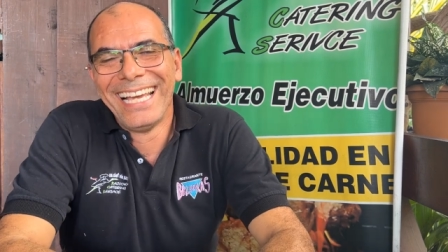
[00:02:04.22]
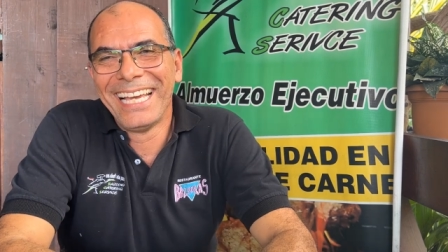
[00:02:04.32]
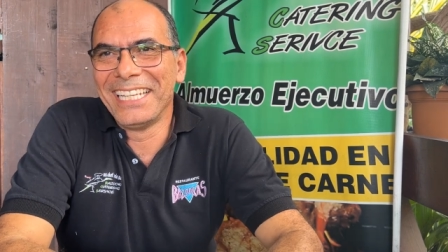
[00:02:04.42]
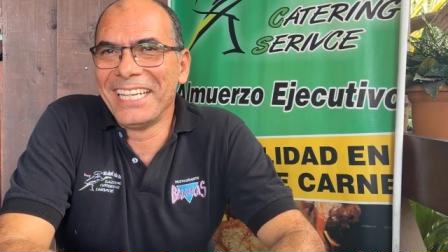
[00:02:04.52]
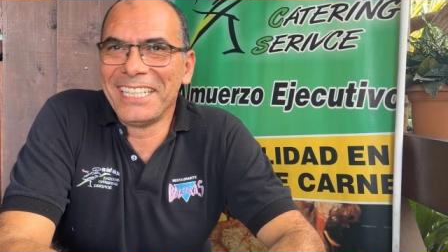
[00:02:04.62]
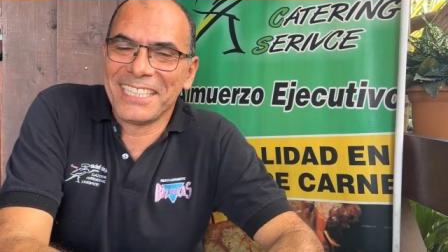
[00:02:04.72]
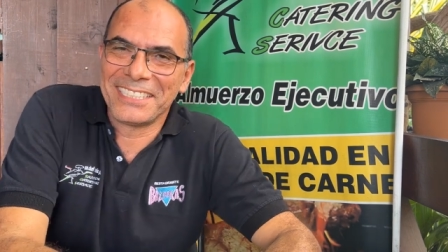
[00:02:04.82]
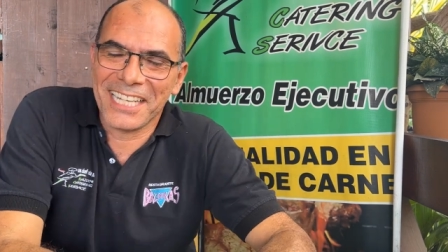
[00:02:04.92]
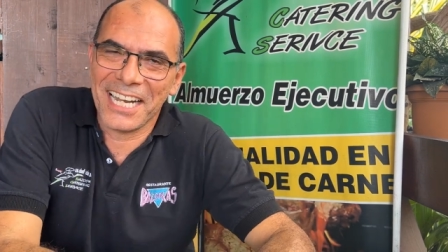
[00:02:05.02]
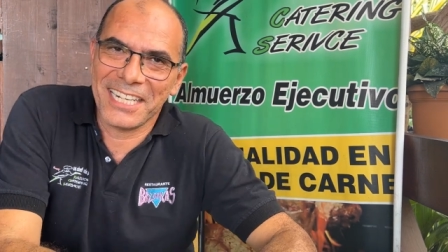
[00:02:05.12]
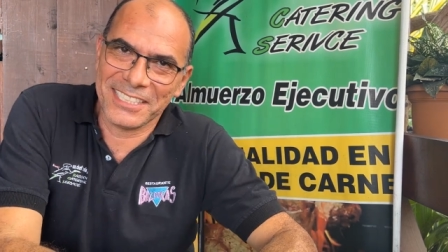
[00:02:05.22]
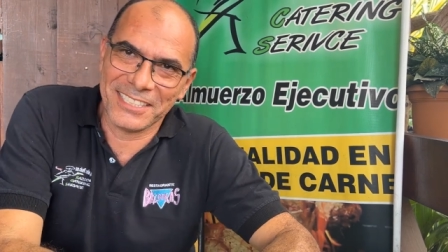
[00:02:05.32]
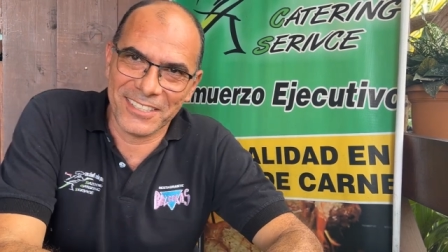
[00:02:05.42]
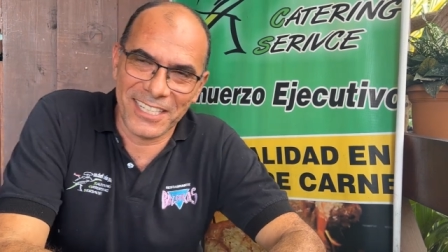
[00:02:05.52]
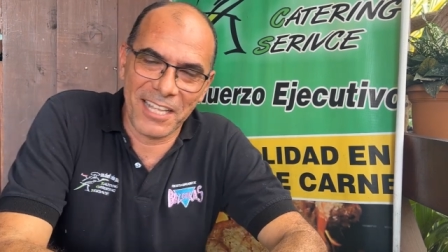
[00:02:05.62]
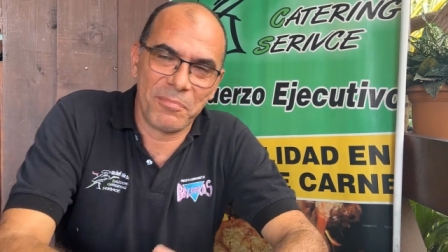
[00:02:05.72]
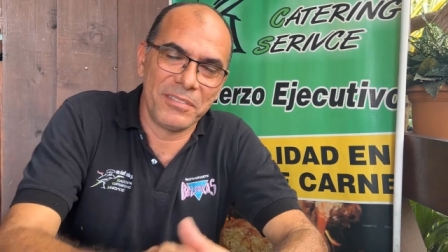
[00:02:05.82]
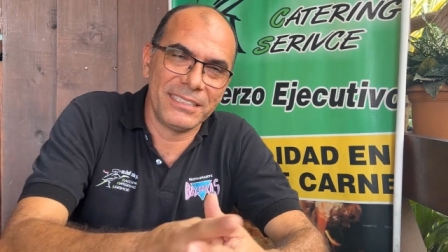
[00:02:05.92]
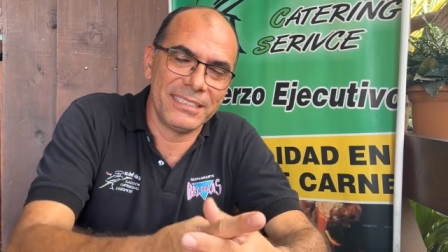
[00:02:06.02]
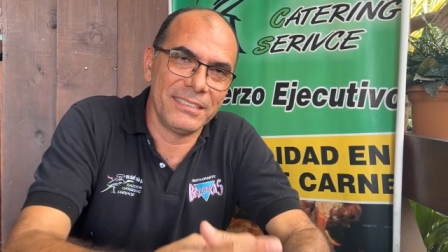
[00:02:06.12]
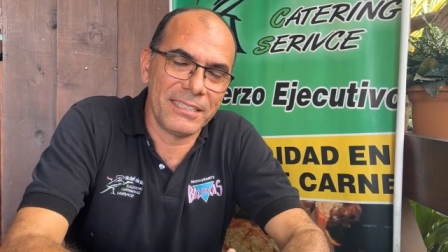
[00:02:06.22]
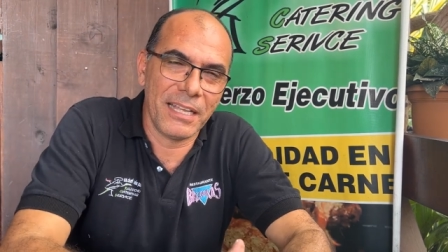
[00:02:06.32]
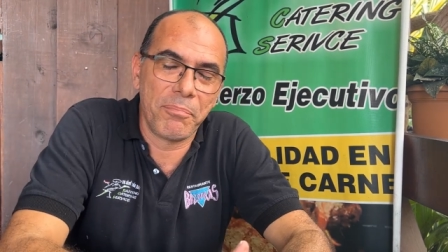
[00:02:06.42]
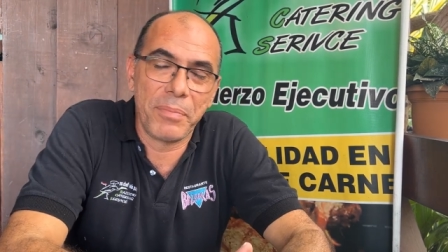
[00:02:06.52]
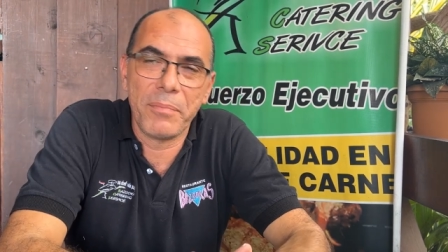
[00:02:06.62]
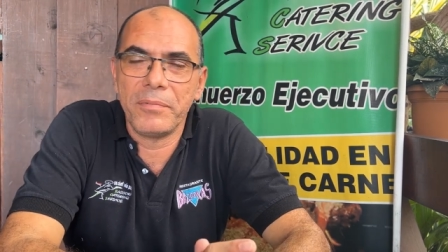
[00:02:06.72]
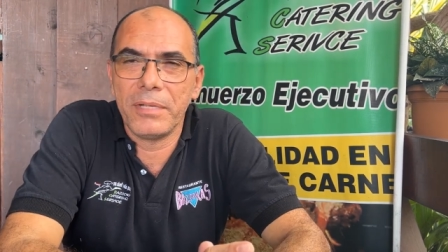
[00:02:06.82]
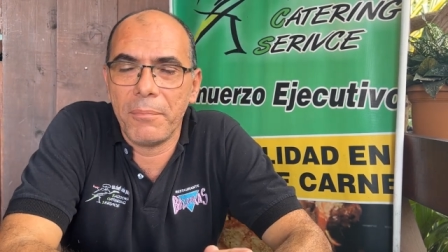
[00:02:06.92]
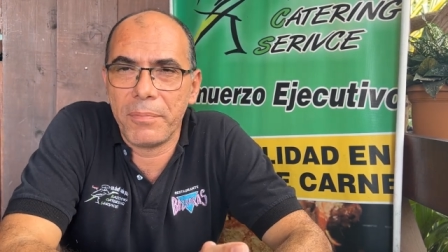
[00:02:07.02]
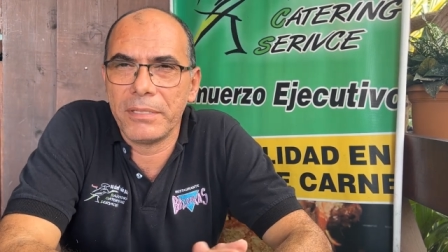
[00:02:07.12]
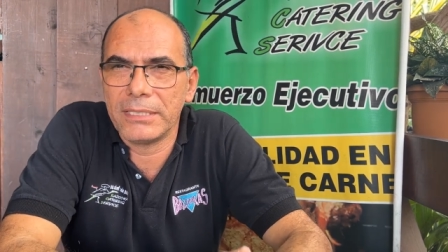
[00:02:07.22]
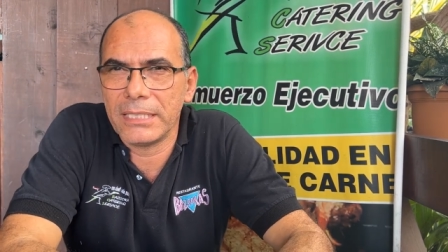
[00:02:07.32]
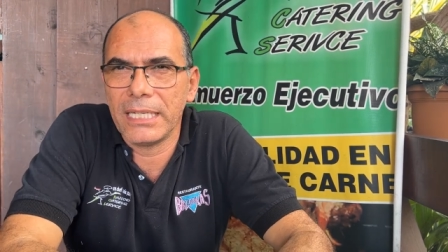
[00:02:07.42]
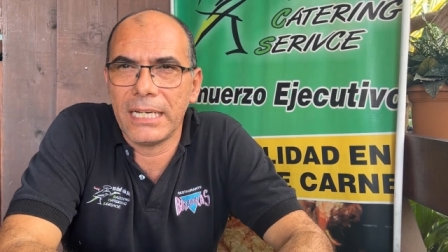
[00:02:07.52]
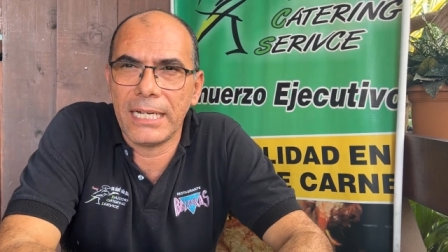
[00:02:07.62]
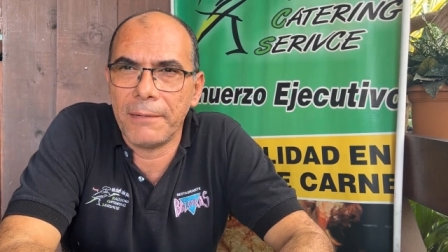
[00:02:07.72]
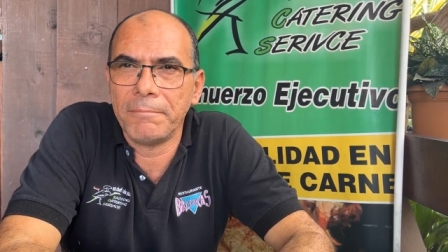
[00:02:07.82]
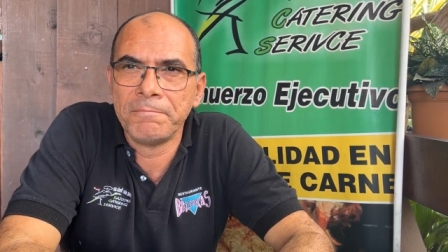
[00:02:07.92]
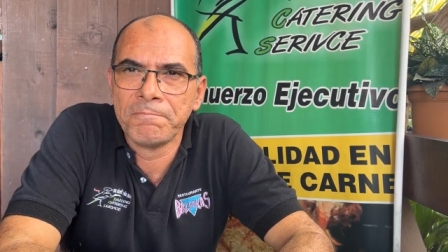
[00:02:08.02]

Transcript: and then I started, you know, helping help people, helping the. Uh,